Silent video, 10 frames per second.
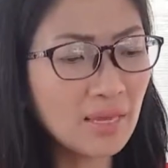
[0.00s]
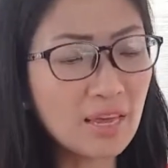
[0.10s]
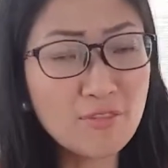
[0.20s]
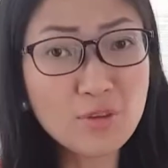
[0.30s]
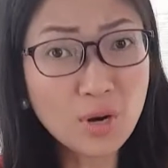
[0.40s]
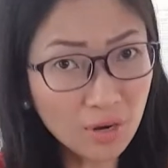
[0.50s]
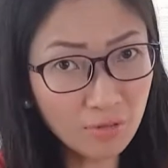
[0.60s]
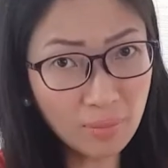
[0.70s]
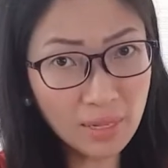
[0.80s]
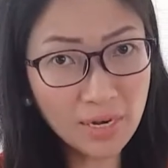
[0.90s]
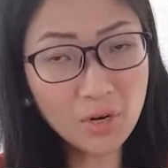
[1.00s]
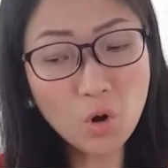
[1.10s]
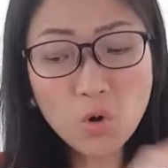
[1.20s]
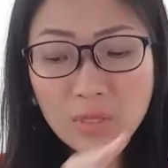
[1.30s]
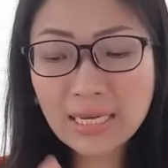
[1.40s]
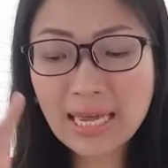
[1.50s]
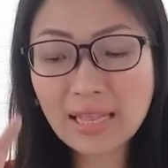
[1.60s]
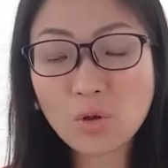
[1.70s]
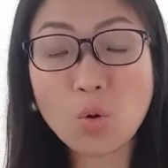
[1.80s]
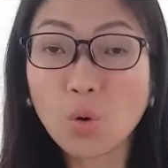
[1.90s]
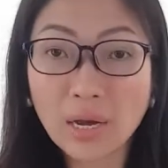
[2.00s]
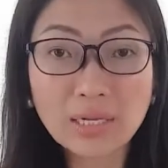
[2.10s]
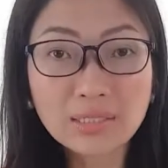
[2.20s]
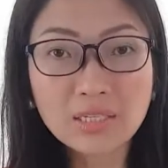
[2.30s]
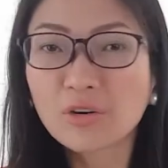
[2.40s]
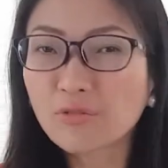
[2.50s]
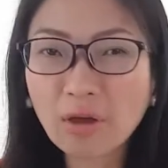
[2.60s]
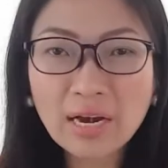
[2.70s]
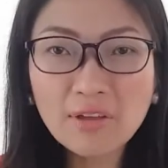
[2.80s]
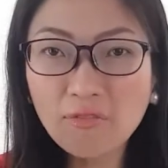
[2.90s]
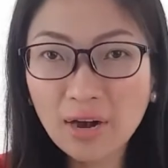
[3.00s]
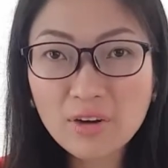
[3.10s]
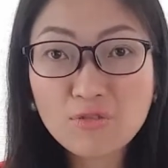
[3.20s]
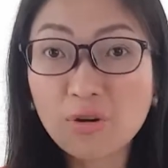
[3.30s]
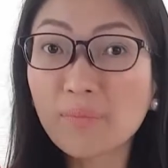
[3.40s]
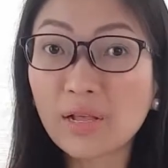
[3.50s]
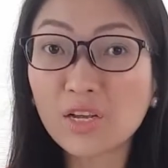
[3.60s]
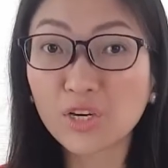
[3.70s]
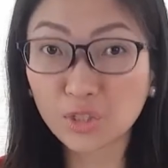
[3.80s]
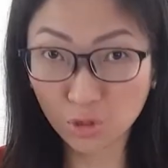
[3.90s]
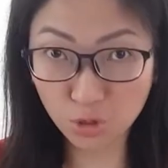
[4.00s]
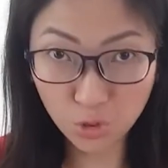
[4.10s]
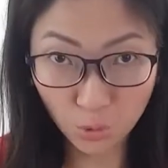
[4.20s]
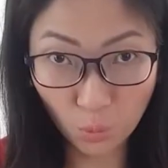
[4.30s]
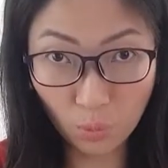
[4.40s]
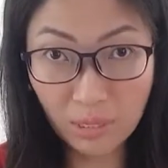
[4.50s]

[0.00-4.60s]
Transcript: If you are familiar, only get oils that are very familiar to you.